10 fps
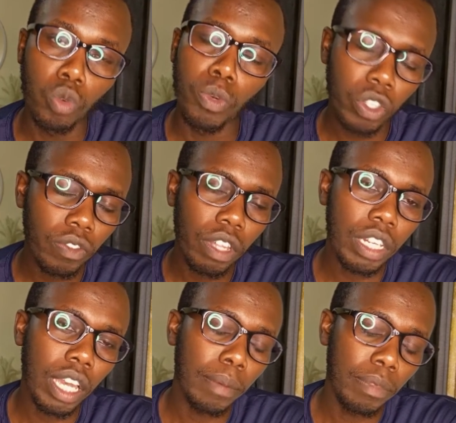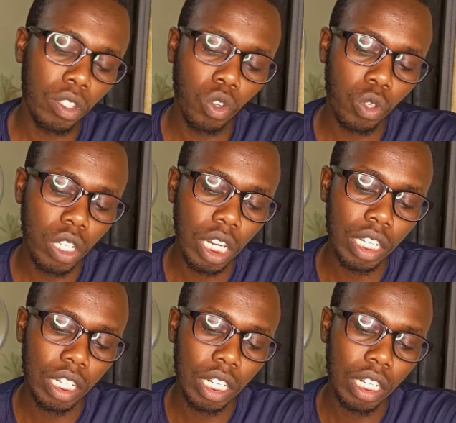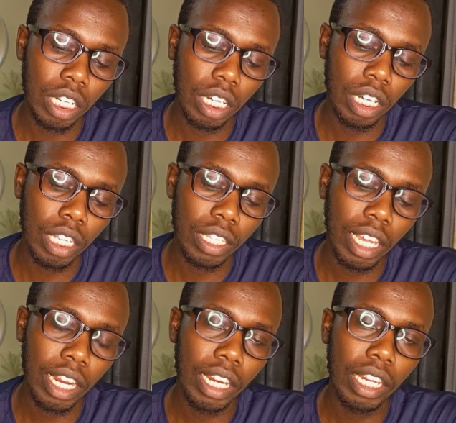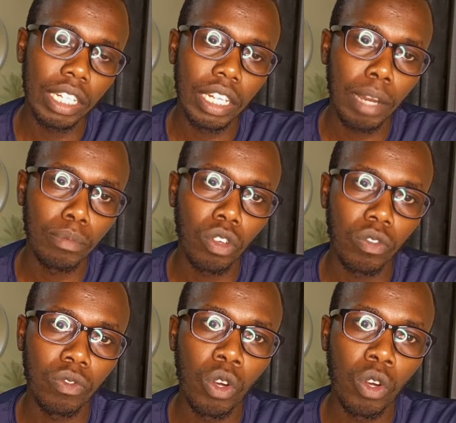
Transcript: Most of the time this content is added in terms of,